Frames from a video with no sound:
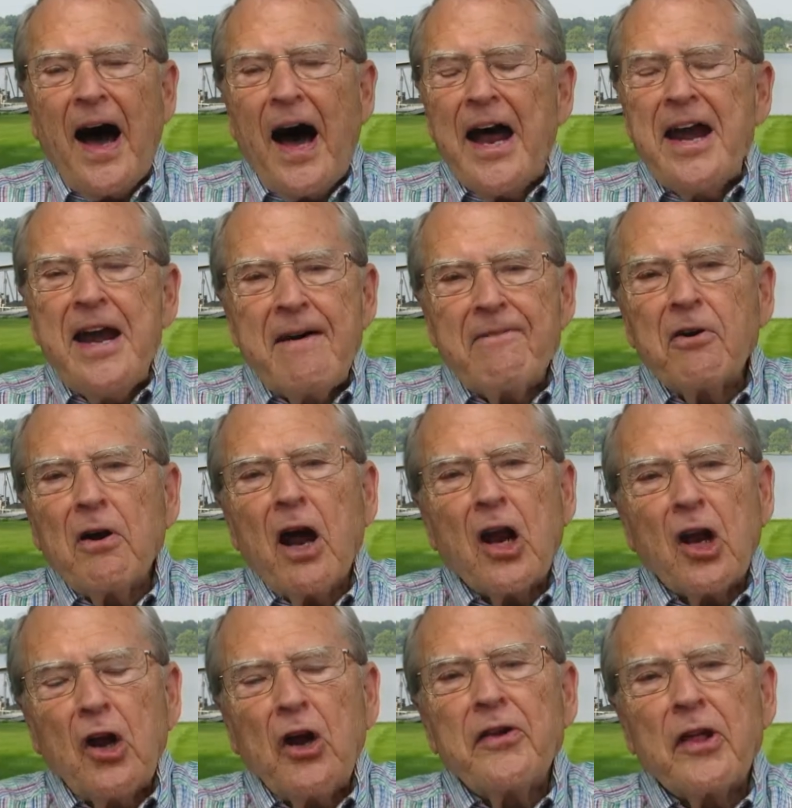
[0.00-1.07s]
I never
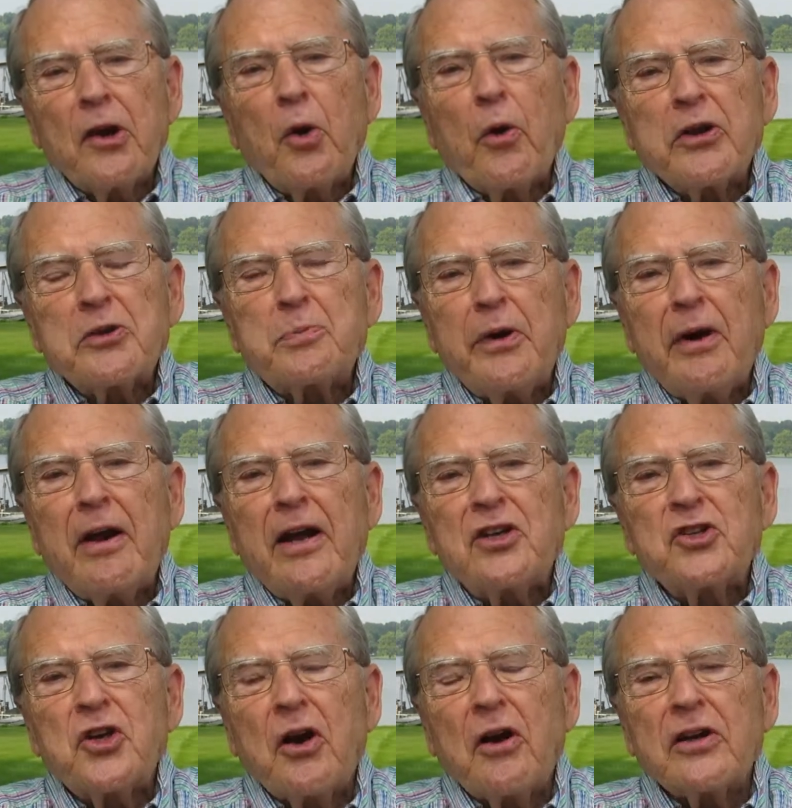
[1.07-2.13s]
learned the Lord's Prayer at
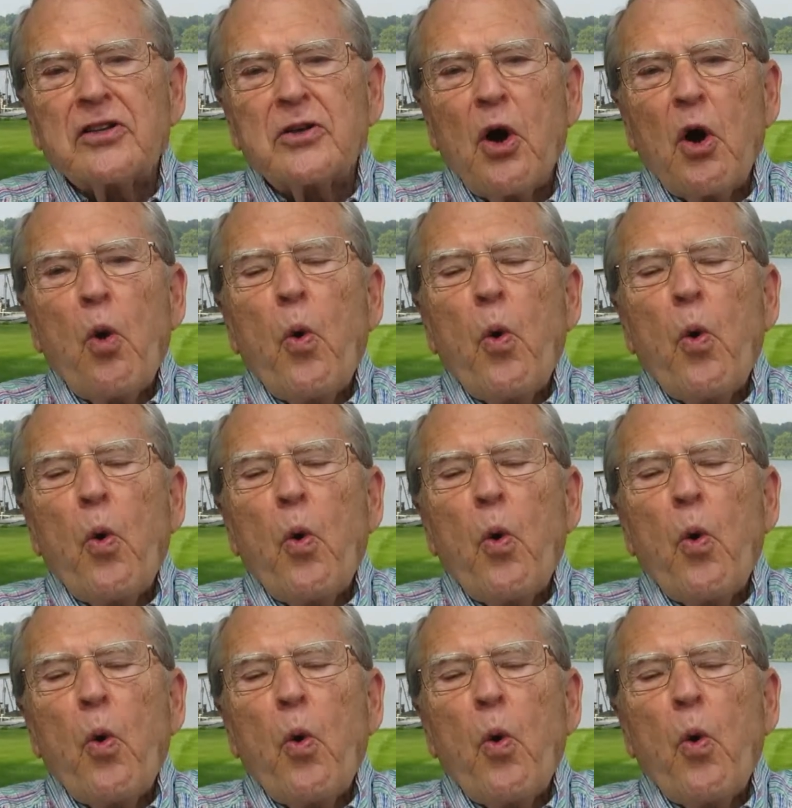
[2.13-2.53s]
church.